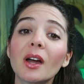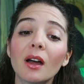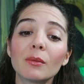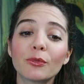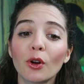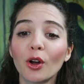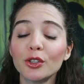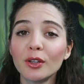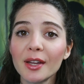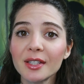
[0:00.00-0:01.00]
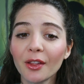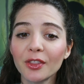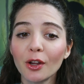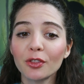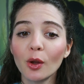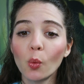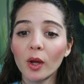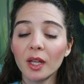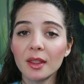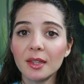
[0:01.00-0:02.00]
Um, for all you guys out there that
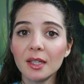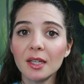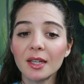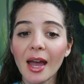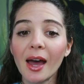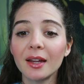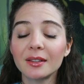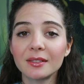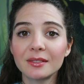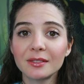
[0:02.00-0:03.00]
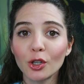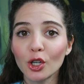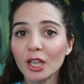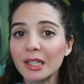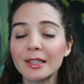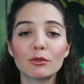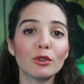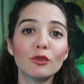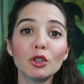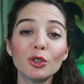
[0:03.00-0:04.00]
wanted the cat Kirkland's
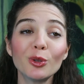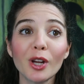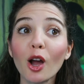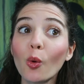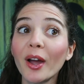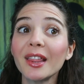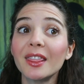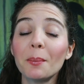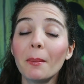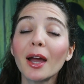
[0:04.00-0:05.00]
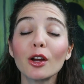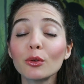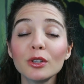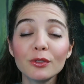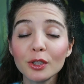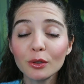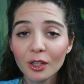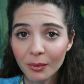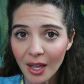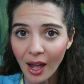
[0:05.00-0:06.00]
review, not quite the mega review
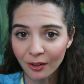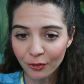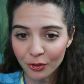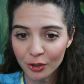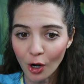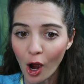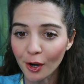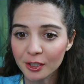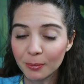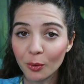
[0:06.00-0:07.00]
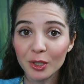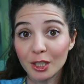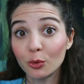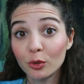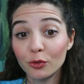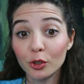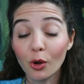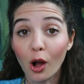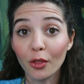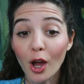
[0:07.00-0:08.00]
that we had for the dogs, but we did
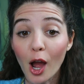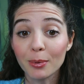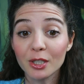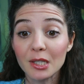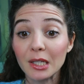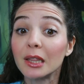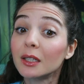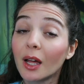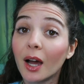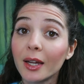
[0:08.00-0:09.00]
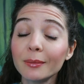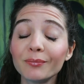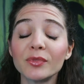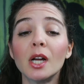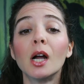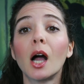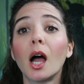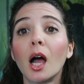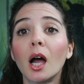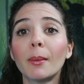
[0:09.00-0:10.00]
review all the options in the line.
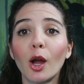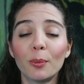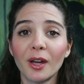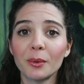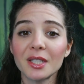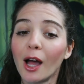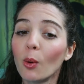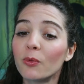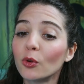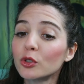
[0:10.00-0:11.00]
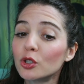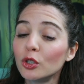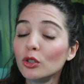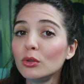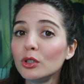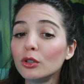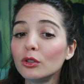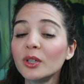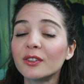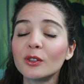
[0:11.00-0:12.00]
Um, I hope that was helpful to
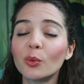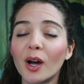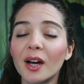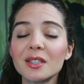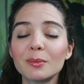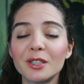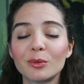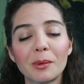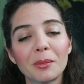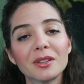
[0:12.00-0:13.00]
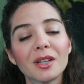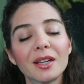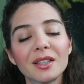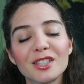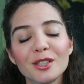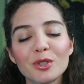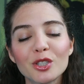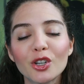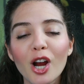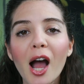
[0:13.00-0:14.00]
you. If it was, please remember to like and
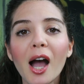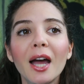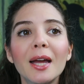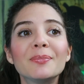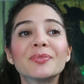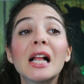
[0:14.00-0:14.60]
subscribe.